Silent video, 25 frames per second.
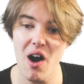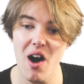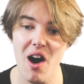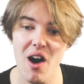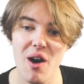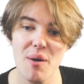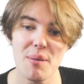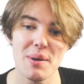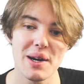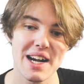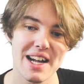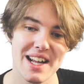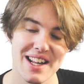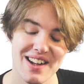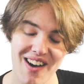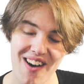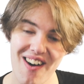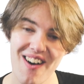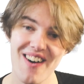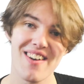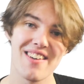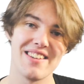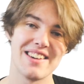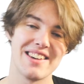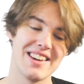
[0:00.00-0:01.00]
Oh my
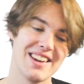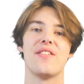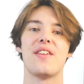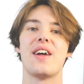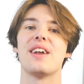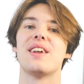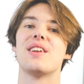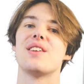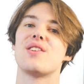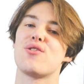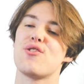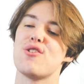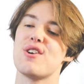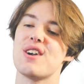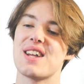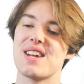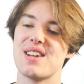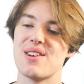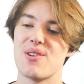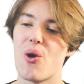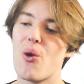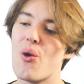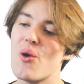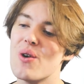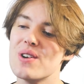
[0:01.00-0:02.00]
god! That is
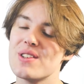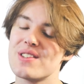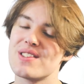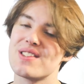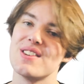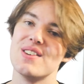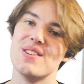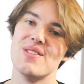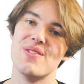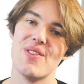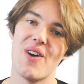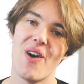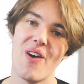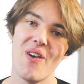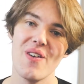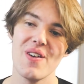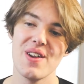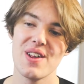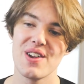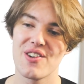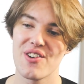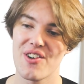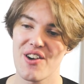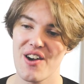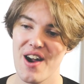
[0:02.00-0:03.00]
freaking awesome!
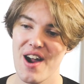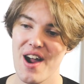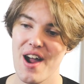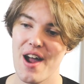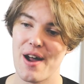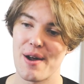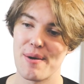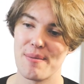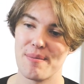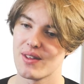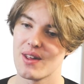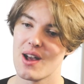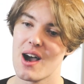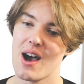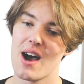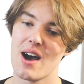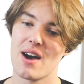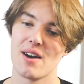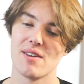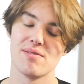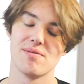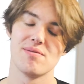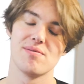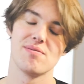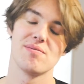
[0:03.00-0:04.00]
Holy crap! Yeah.